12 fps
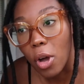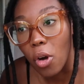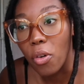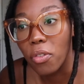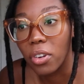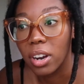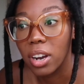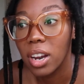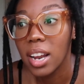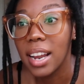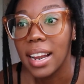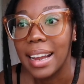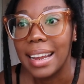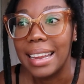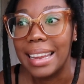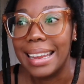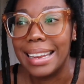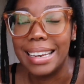over
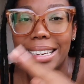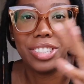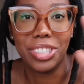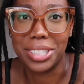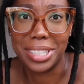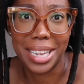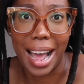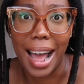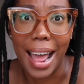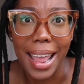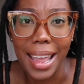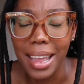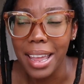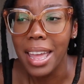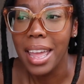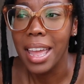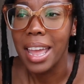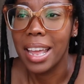and just die.
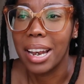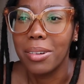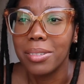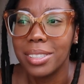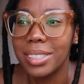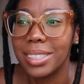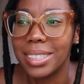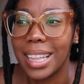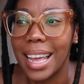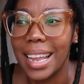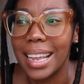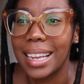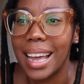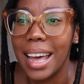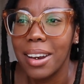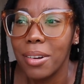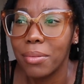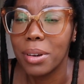And I was just like, I
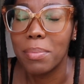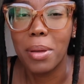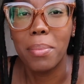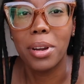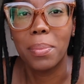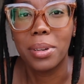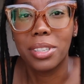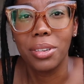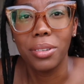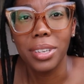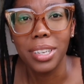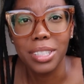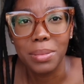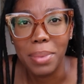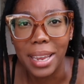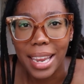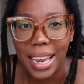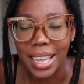don't remember petunias
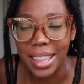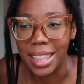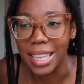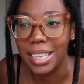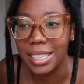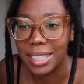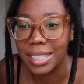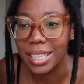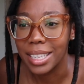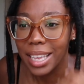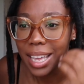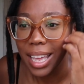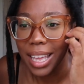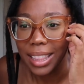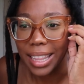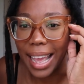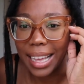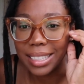being this
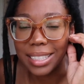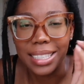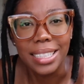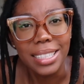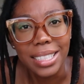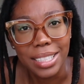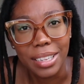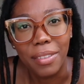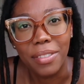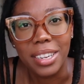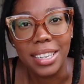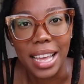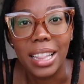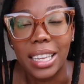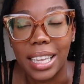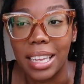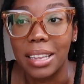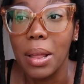like sensitive and
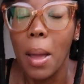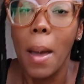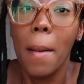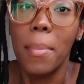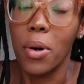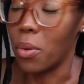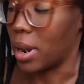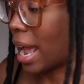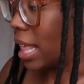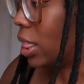delicate. But what I